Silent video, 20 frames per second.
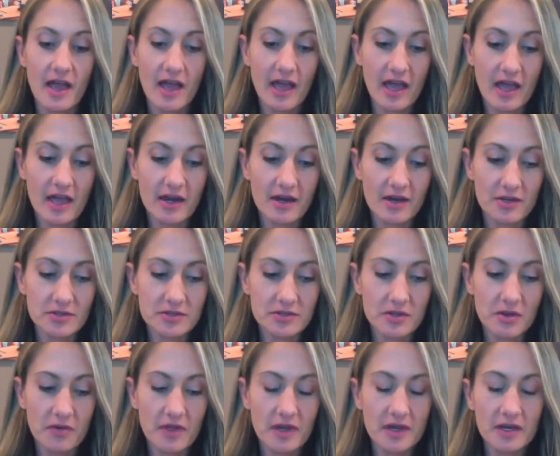And
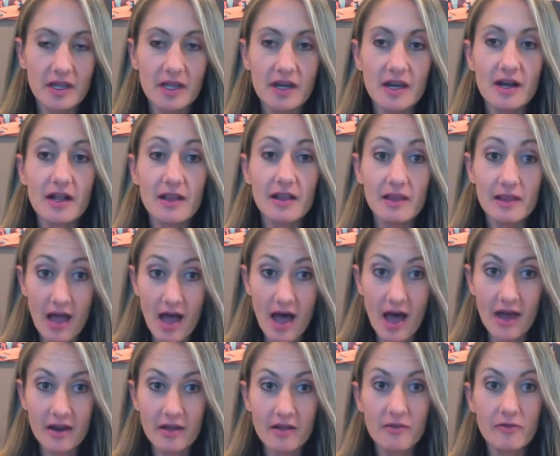so a
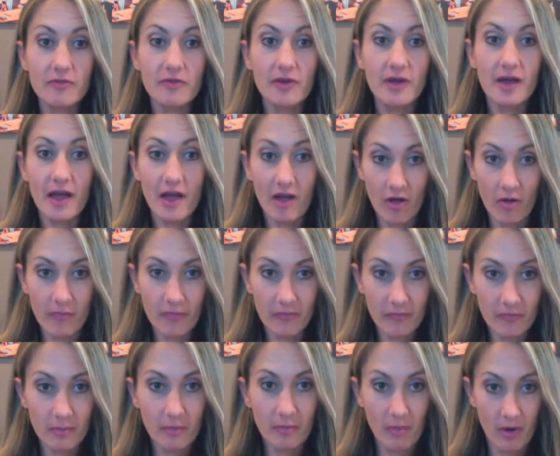lot of
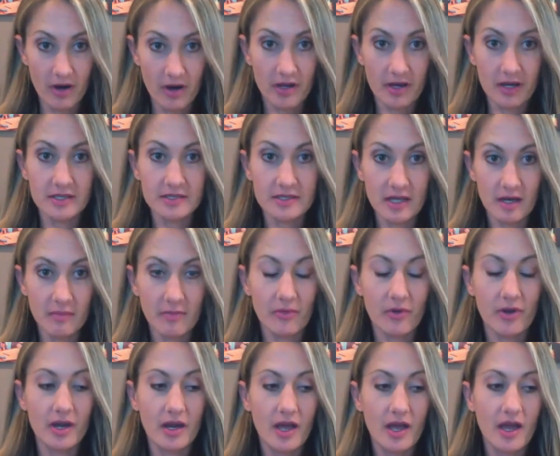help from a marketing
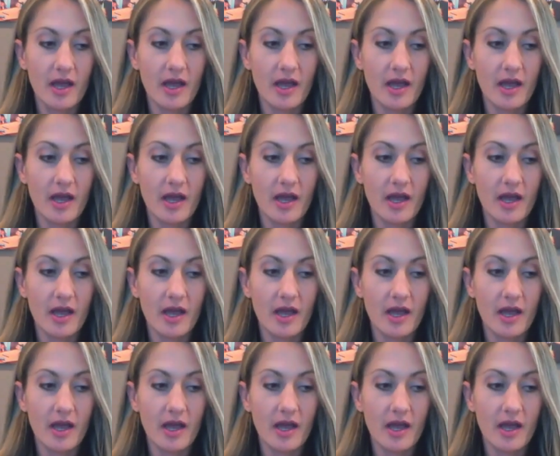standpoint.